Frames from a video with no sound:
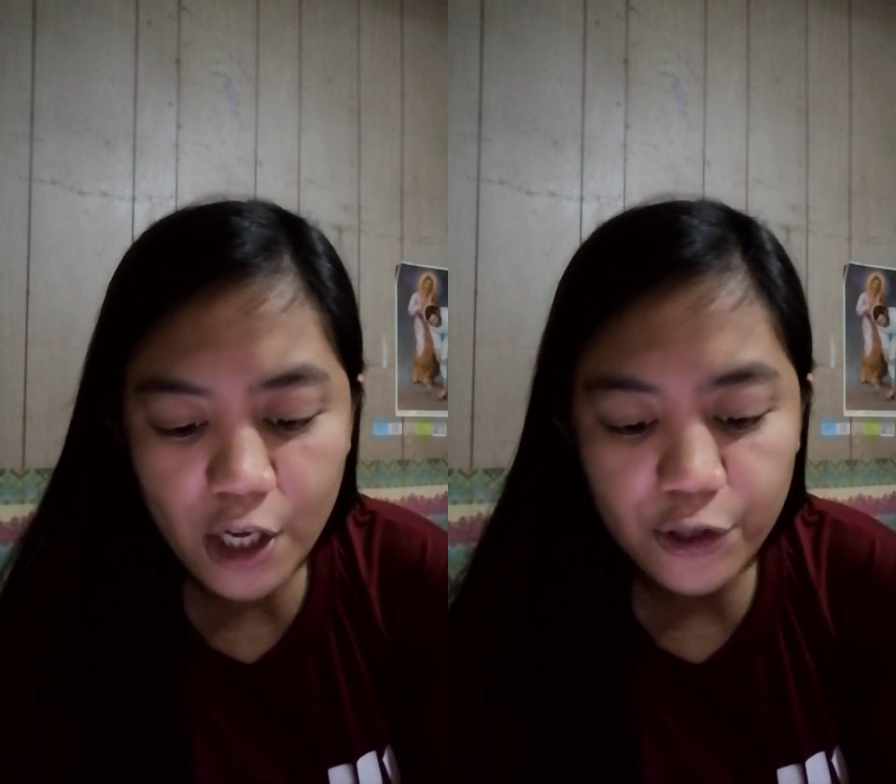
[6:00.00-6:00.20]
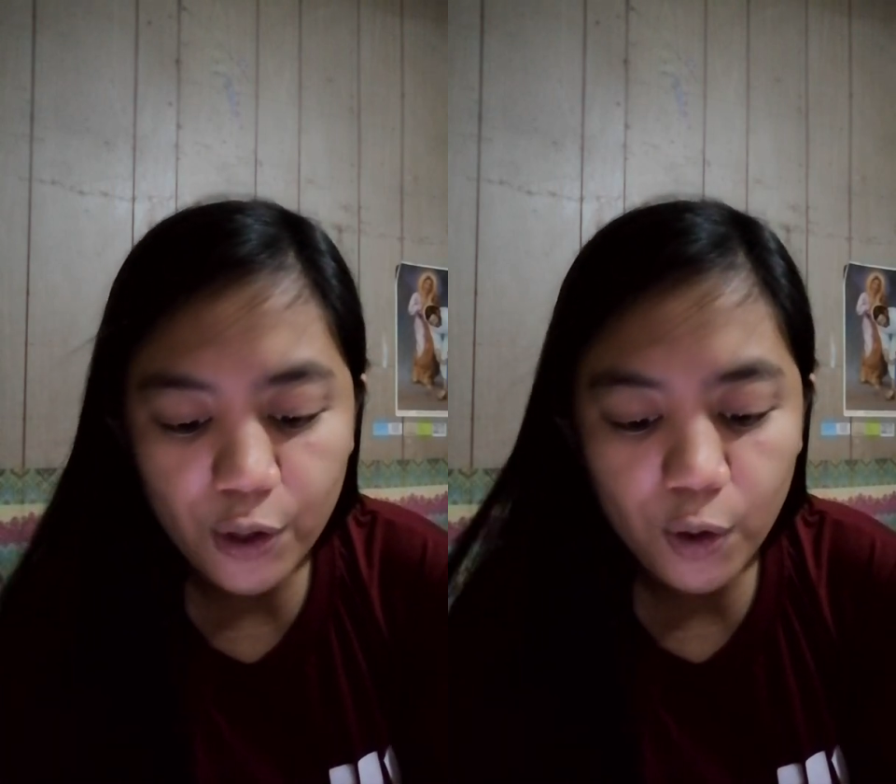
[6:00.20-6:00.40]

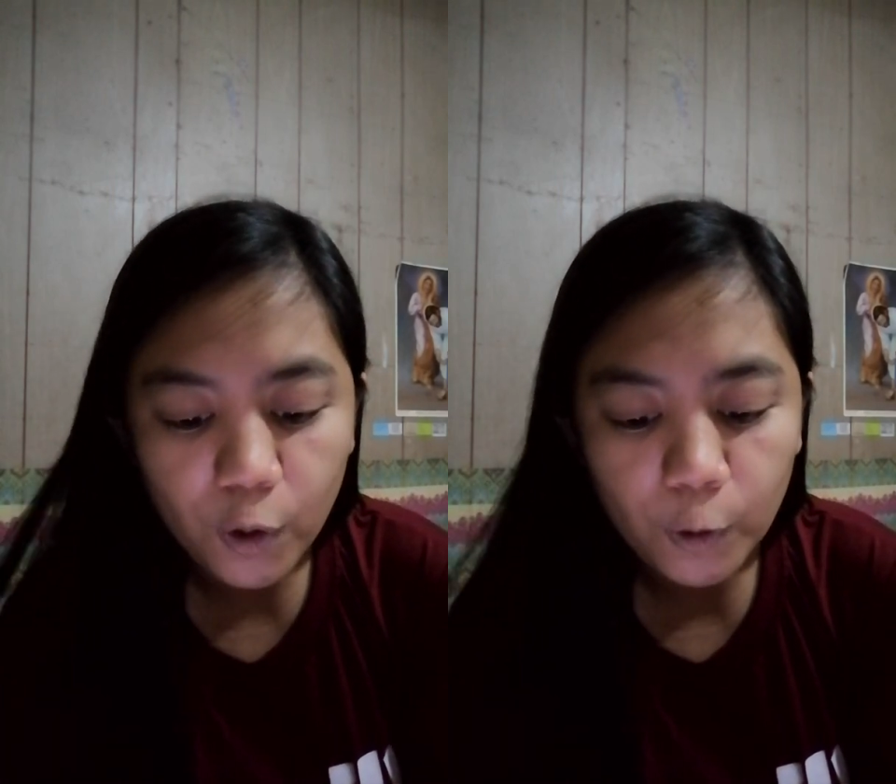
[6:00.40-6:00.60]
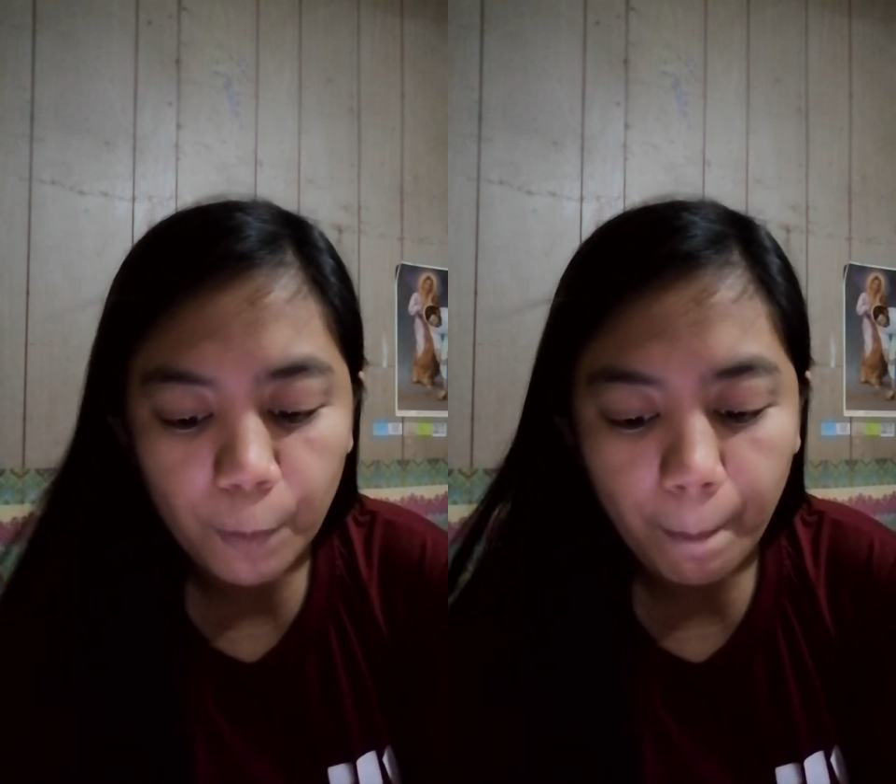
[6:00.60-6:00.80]

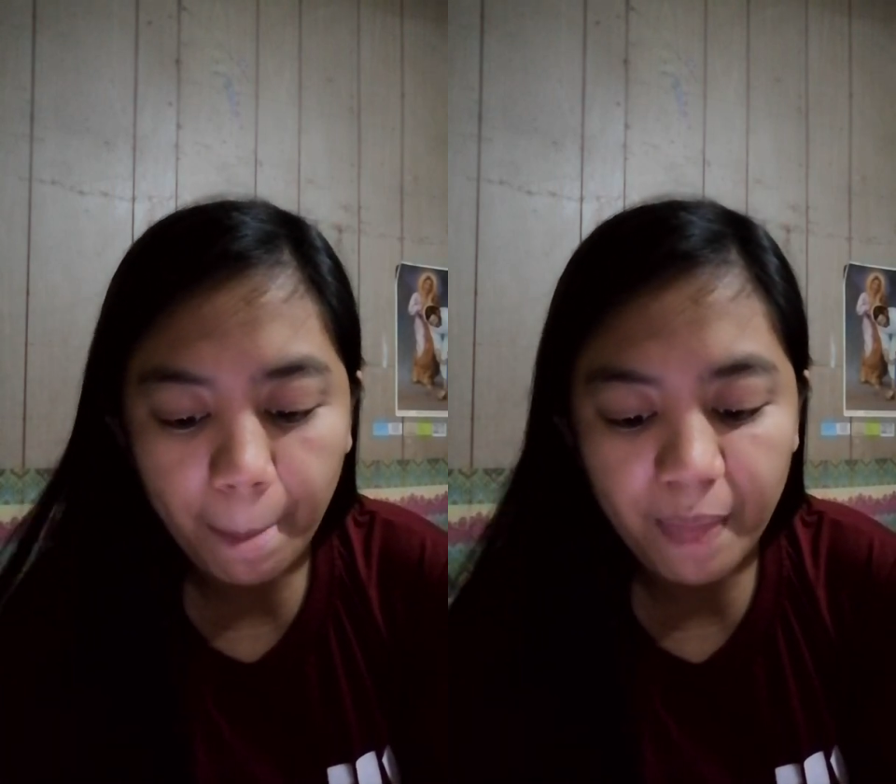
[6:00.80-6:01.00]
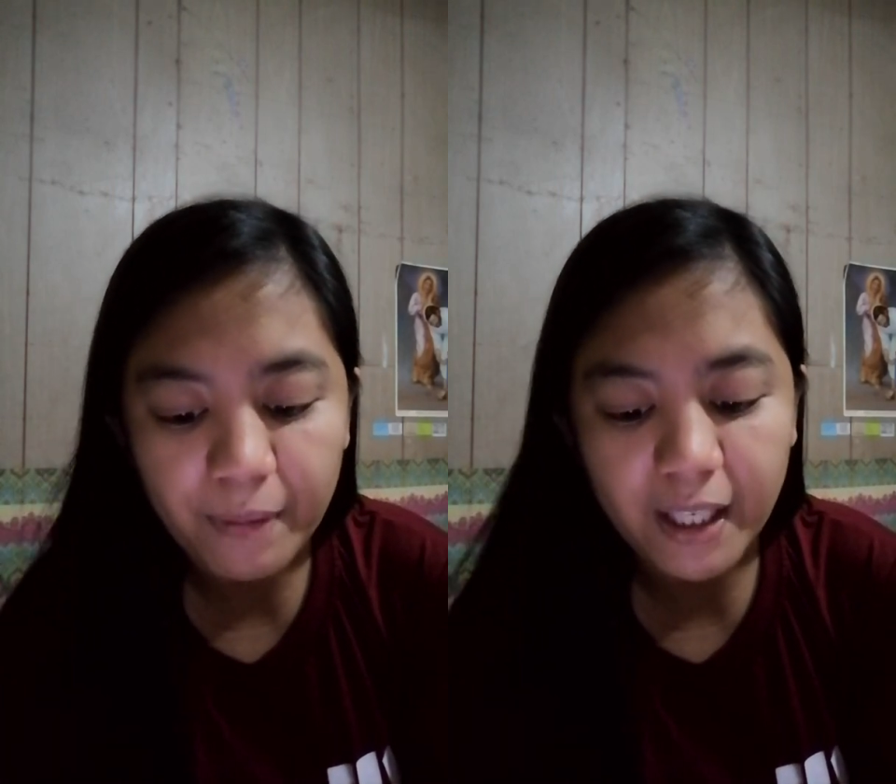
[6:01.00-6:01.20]
So
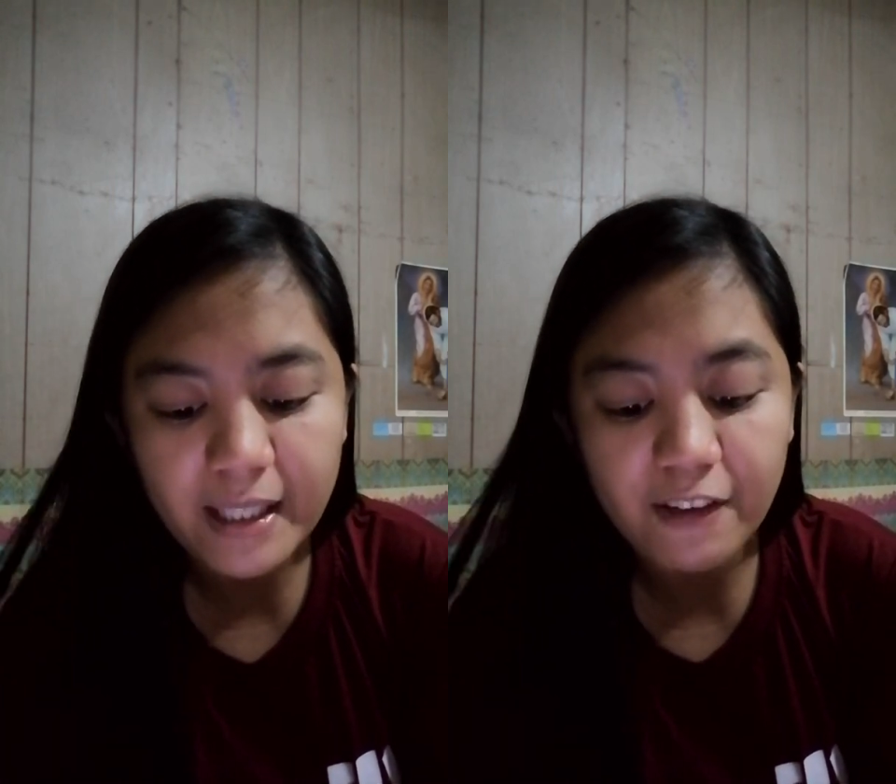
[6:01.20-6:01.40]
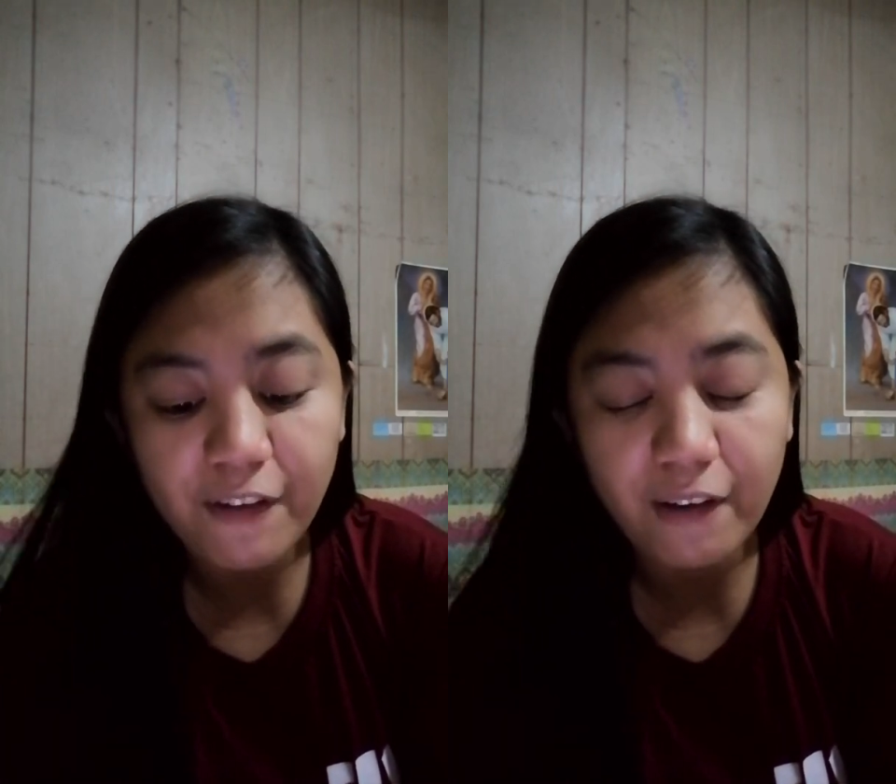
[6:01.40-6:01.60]

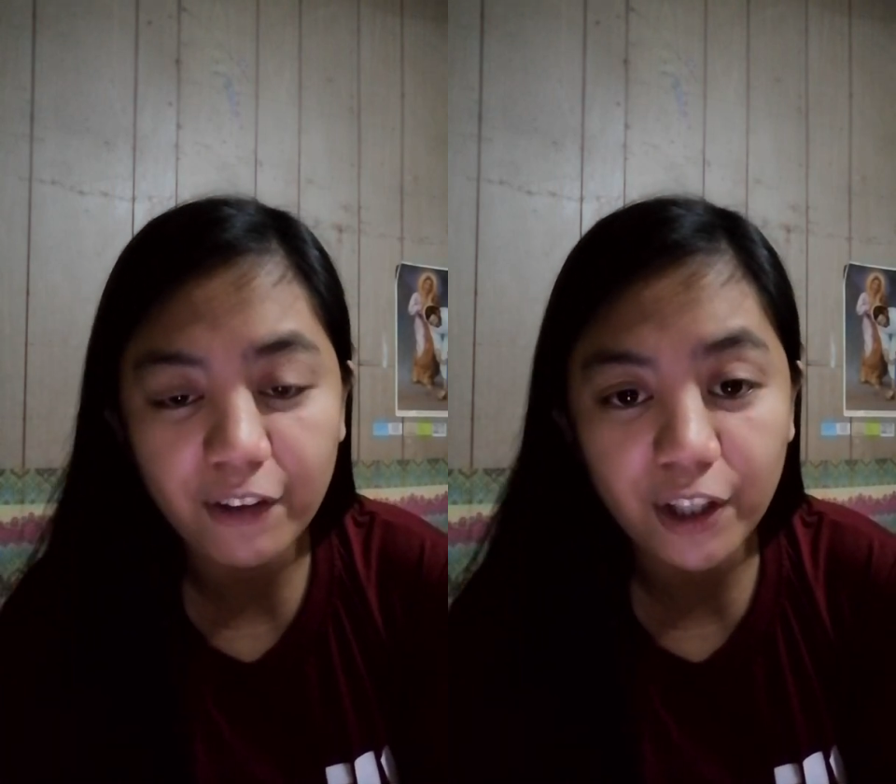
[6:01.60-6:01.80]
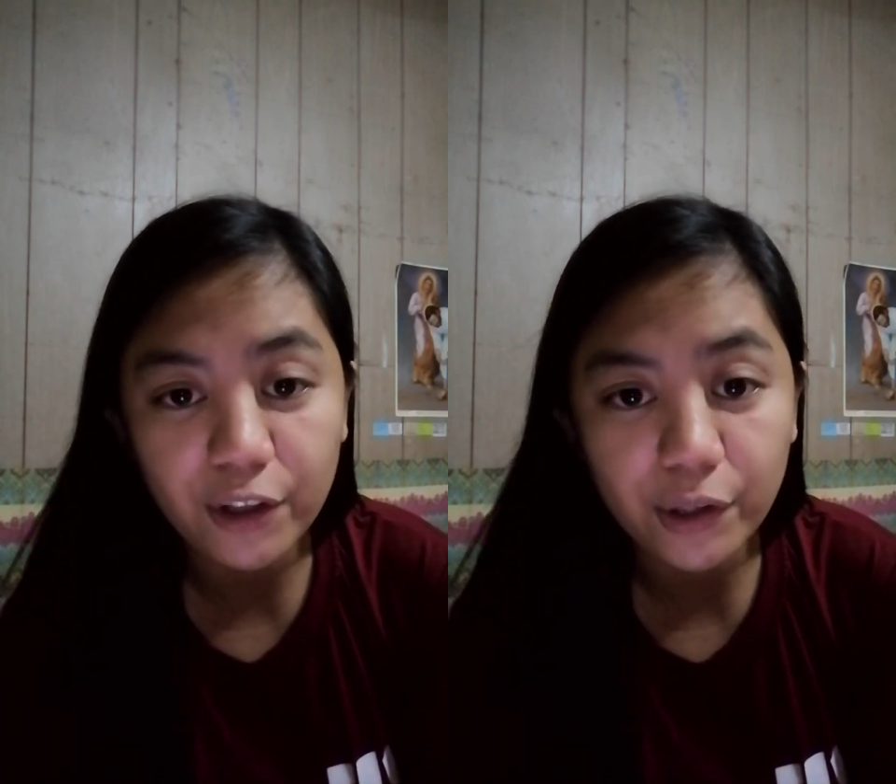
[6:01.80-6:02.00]
because if ever
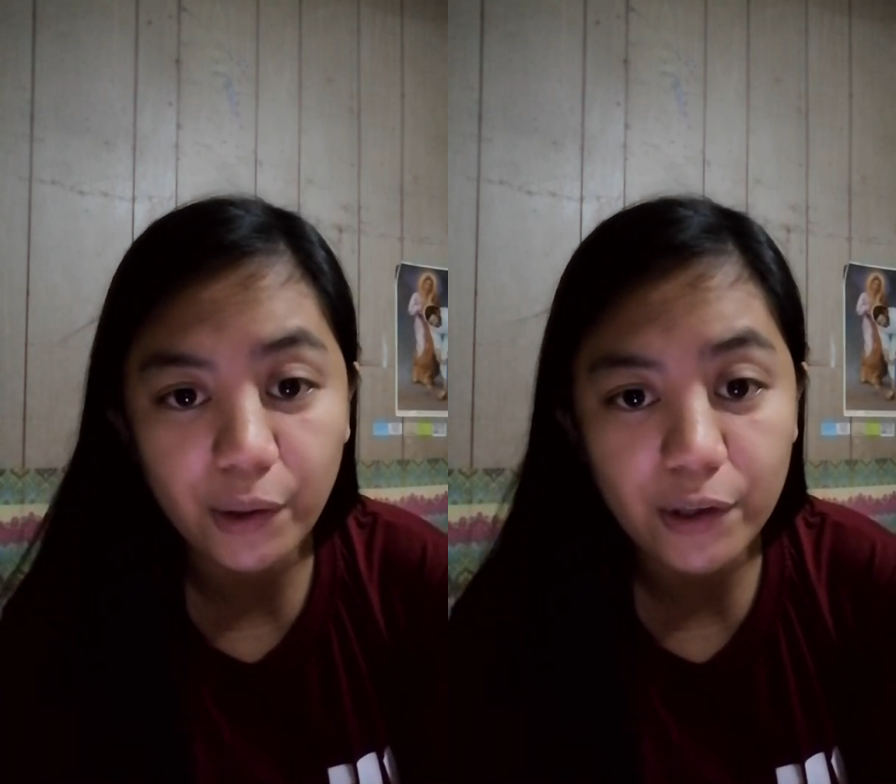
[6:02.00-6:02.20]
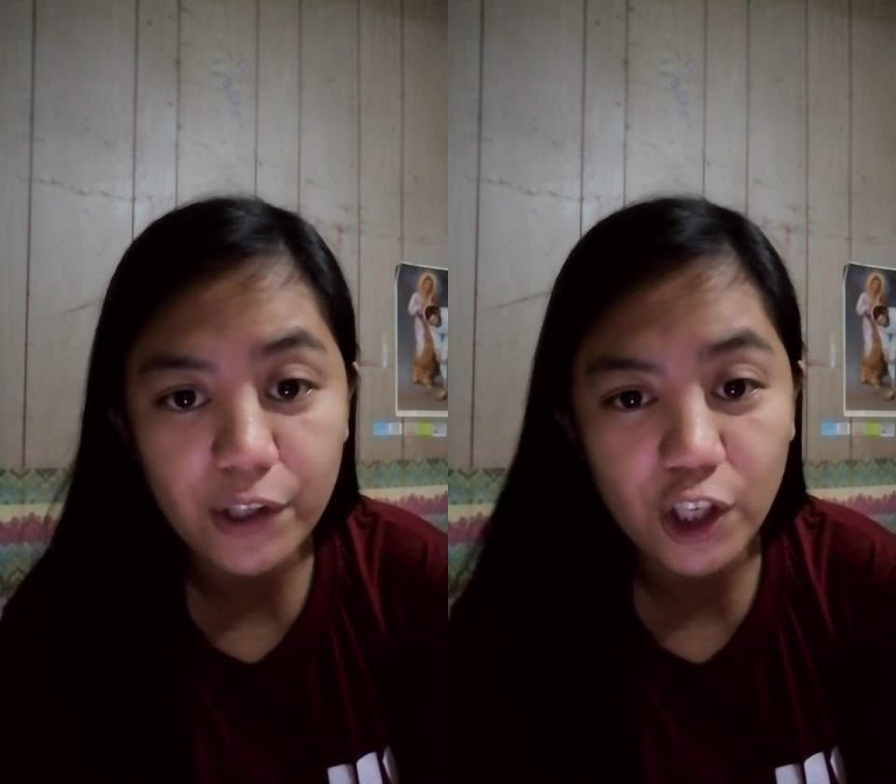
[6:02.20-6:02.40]
that you're
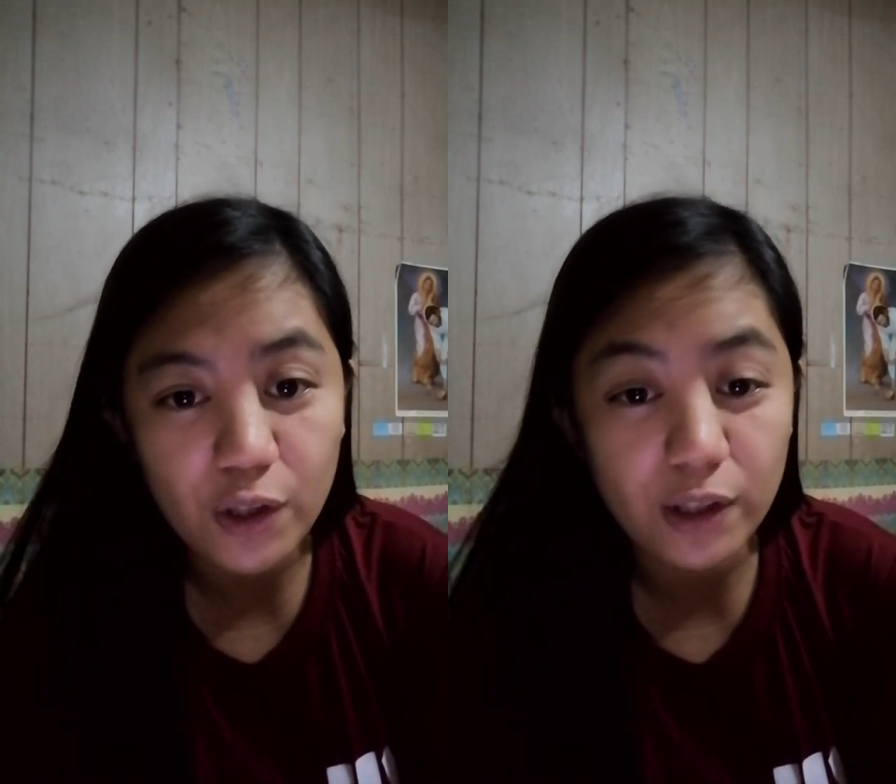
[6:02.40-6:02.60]
going to use